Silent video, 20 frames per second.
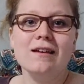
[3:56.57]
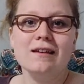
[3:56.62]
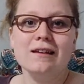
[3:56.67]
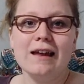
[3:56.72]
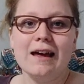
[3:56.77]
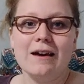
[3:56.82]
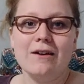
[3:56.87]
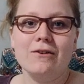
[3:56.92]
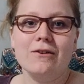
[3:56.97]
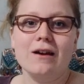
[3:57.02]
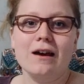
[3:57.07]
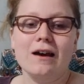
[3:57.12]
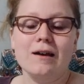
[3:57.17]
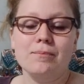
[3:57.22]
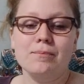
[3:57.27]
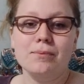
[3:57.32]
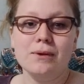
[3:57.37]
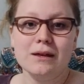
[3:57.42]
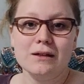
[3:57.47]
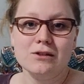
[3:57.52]
Now,
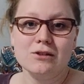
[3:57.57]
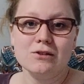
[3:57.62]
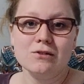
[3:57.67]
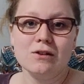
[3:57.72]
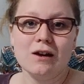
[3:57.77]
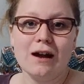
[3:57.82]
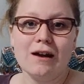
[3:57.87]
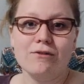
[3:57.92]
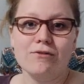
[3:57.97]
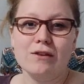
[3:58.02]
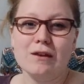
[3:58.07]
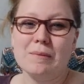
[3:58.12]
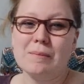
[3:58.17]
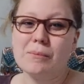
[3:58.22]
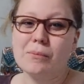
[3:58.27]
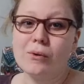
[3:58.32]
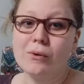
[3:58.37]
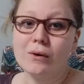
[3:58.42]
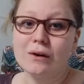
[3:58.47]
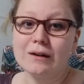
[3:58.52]
a pictograph, the
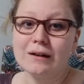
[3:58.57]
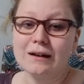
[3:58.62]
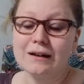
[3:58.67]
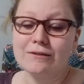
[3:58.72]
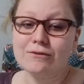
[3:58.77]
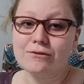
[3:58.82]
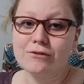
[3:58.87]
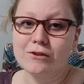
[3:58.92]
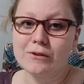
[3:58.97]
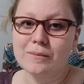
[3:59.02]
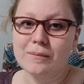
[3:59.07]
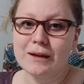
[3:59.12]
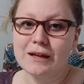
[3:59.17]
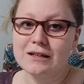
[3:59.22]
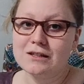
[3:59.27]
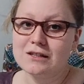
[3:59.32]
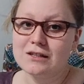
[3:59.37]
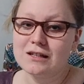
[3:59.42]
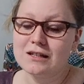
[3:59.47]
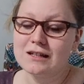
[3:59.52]
important
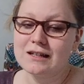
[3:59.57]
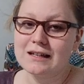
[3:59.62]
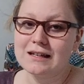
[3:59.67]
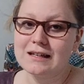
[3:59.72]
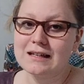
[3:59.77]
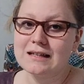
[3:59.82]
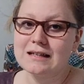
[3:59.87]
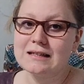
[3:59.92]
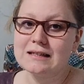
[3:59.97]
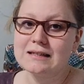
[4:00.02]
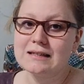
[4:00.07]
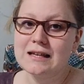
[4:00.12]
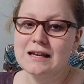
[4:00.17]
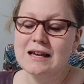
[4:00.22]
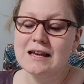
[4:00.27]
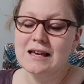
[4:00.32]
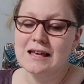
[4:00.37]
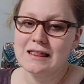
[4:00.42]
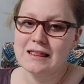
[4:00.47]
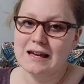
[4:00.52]
information is
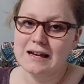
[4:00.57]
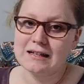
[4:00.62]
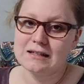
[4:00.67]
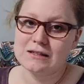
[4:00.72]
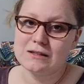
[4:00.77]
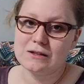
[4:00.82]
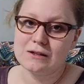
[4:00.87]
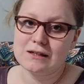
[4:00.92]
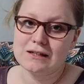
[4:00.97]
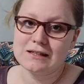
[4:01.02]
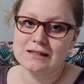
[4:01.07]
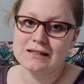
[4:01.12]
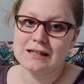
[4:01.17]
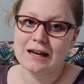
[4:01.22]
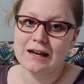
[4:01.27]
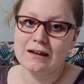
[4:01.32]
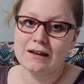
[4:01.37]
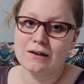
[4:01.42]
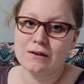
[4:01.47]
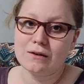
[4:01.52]
that it's going
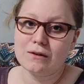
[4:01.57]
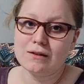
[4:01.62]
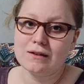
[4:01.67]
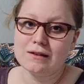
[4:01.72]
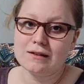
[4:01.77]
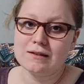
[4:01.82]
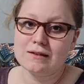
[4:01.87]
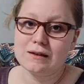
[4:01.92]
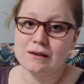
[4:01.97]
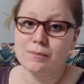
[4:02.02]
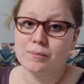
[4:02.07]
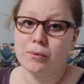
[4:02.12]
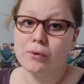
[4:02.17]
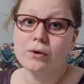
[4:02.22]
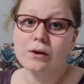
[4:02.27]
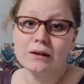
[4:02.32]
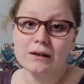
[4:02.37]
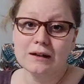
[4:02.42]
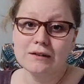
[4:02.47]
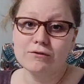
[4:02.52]
to the
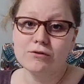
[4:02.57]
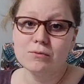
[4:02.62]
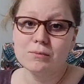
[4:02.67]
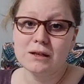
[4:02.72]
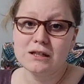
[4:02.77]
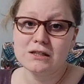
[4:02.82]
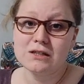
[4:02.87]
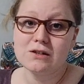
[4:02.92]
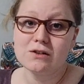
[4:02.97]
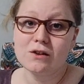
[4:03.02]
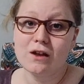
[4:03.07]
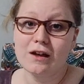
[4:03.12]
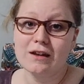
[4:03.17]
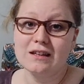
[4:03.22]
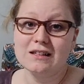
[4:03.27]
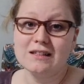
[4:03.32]
important information a lot